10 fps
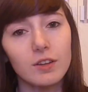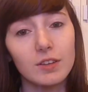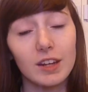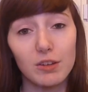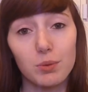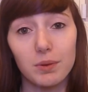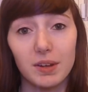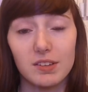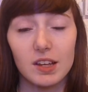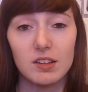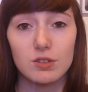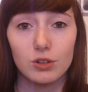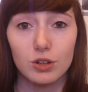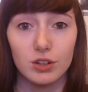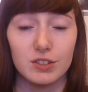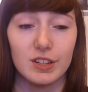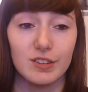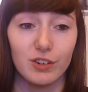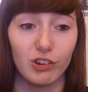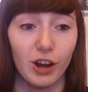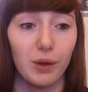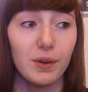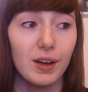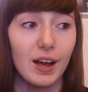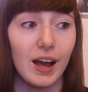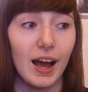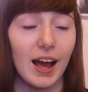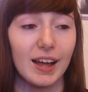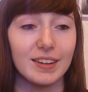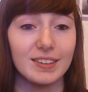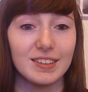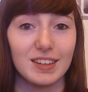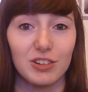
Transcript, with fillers: The next one I'm about to say is not a concert, it's a show and it's